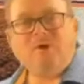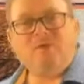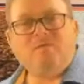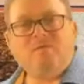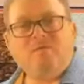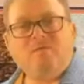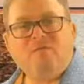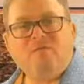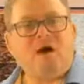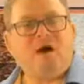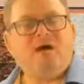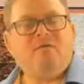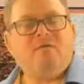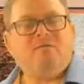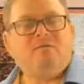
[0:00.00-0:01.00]

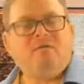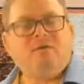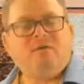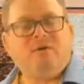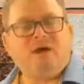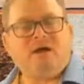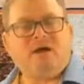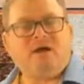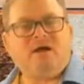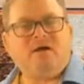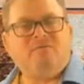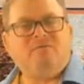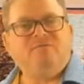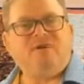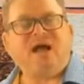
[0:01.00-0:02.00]

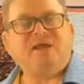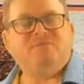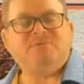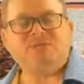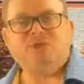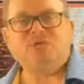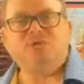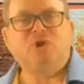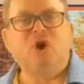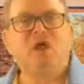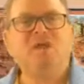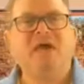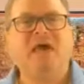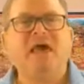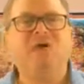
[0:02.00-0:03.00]
vacuums that use a lot of
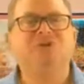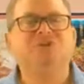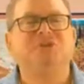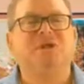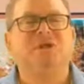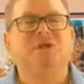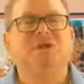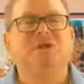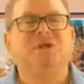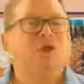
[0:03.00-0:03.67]
energy and not